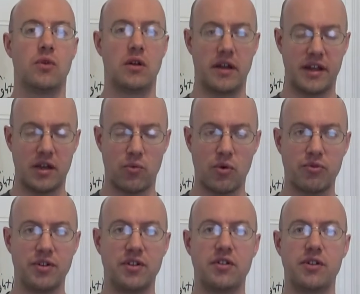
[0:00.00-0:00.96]
again, when
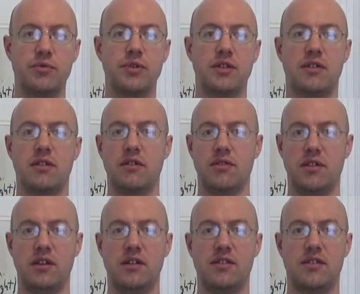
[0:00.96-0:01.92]
we're dealing with
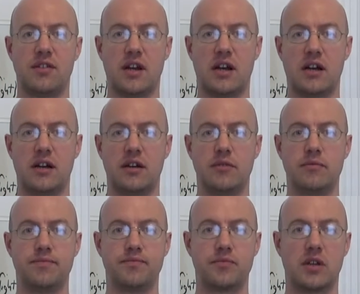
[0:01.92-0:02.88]
these
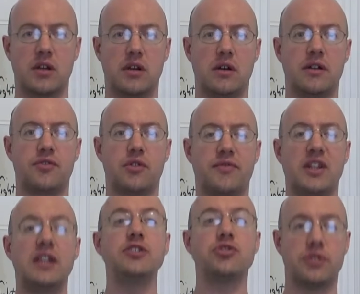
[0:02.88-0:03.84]
um, uh, sort
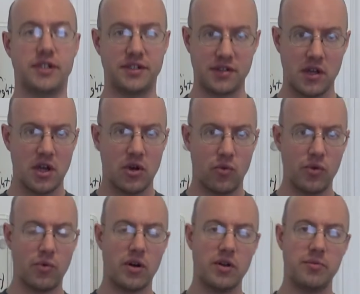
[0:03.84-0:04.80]
of injuries,
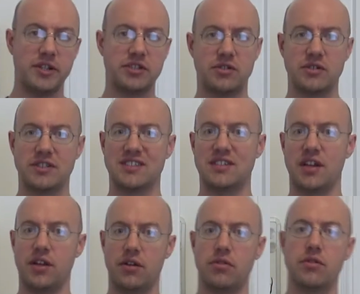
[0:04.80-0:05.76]
we want to make sure to
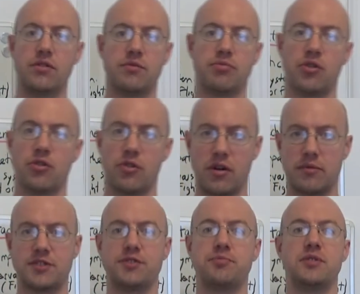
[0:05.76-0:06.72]
tailor the
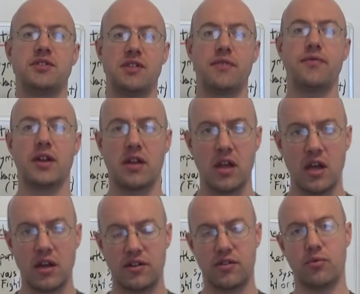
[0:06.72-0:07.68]
program specific
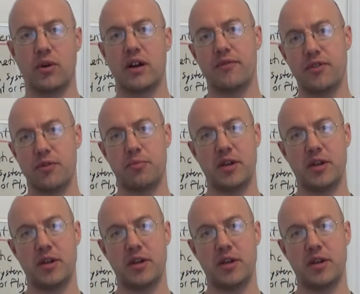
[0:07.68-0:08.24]
to whatever the